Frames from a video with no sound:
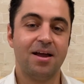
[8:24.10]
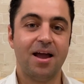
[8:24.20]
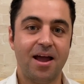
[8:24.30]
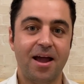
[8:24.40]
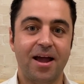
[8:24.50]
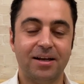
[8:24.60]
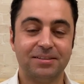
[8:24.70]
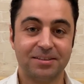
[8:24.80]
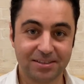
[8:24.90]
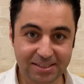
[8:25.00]
and
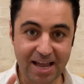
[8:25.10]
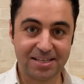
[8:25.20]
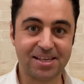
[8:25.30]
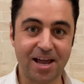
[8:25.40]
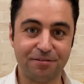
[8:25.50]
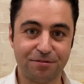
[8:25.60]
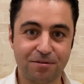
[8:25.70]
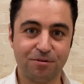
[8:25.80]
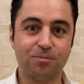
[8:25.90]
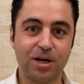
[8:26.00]
stay safe
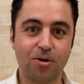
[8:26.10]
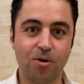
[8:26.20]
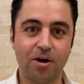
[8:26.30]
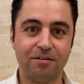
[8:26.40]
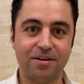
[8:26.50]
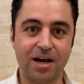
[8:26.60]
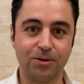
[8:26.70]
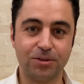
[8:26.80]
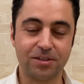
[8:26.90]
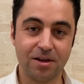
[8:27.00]
from the
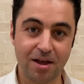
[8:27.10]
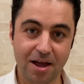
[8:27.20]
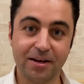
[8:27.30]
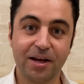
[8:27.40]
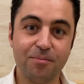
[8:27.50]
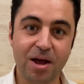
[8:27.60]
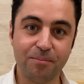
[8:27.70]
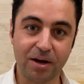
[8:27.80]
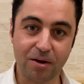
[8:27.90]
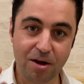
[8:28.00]
coronavirus. And
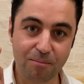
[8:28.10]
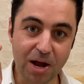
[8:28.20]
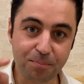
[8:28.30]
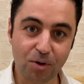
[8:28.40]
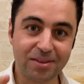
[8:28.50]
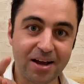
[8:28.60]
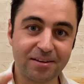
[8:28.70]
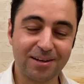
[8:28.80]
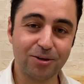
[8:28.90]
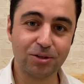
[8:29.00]
remember, by
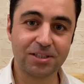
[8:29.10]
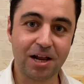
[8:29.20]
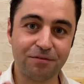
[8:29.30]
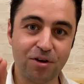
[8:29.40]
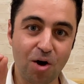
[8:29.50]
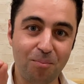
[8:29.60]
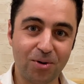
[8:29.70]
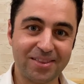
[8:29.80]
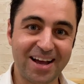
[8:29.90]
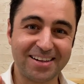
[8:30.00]
protecting yourself, you are
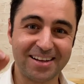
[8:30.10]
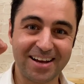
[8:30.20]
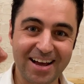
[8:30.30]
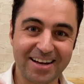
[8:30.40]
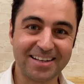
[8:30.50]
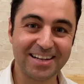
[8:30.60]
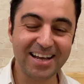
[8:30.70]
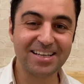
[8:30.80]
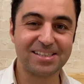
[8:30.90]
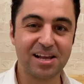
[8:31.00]
protecting at
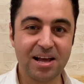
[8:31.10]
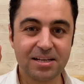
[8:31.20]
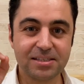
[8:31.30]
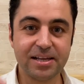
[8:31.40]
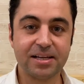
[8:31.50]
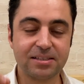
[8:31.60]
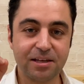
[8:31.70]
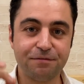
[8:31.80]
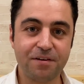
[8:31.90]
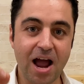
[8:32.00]
least
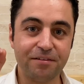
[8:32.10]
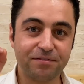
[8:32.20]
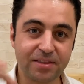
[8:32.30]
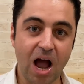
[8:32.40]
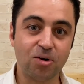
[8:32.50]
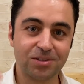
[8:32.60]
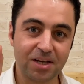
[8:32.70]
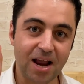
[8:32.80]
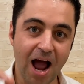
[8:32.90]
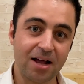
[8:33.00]

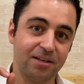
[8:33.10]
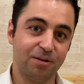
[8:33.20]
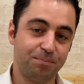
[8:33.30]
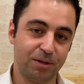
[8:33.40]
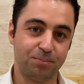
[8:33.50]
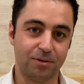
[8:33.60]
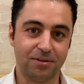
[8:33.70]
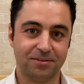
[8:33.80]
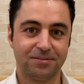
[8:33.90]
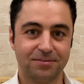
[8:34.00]
65,000 other people.
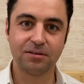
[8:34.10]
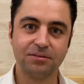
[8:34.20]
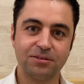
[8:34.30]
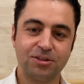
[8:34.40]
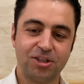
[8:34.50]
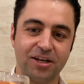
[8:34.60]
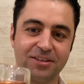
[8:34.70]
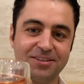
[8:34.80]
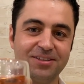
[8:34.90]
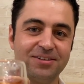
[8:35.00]

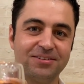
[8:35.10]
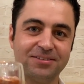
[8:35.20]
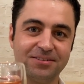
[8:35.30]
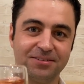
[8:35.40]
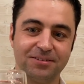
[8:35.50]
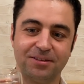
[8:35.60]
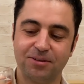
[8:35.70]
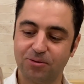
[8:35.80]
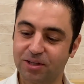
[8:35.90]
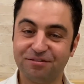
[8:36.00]
Cheers
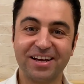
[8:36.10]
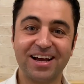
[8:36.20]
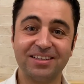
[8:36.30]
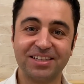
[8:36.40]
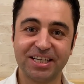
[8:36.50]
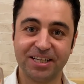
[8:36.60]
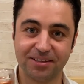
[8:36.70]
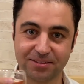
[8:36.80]
with vegan tea.